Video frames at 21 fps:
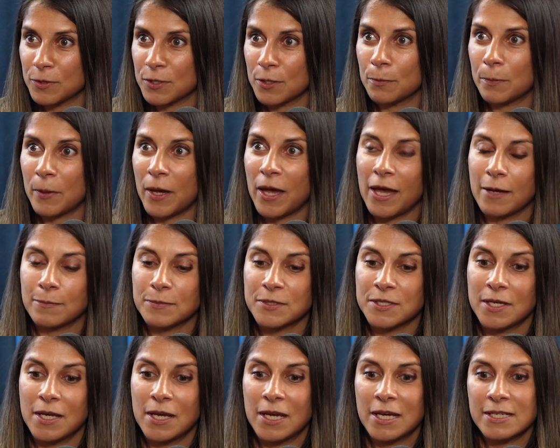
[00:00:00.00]
So
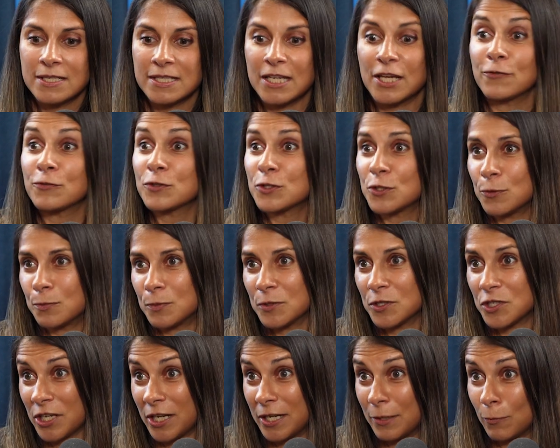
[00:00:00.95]
perhaps, say if a soup
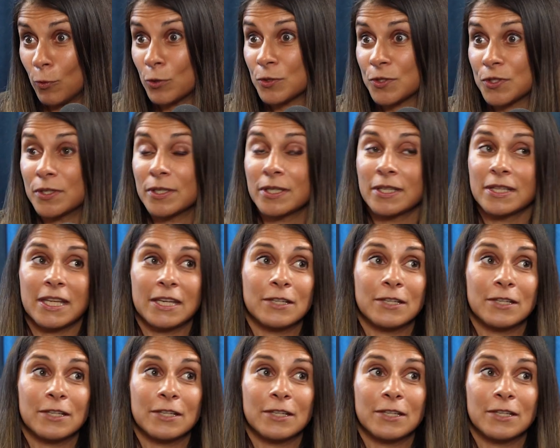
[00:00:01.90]
and shake wasn't,